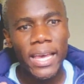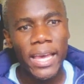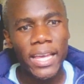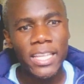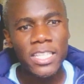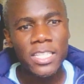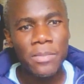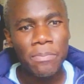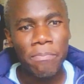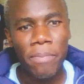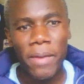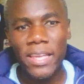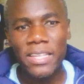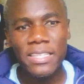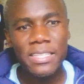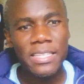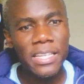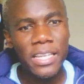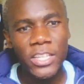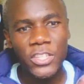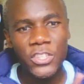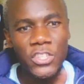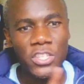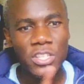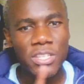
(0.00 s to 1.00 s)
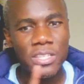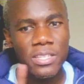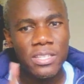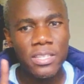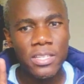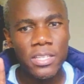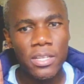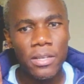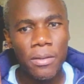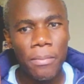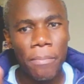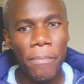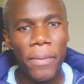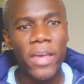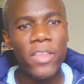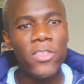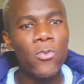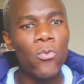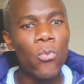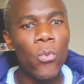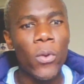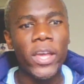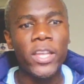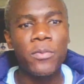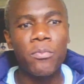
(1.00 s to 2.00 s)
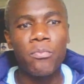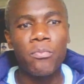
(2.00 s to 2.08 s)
it's basically just birth weight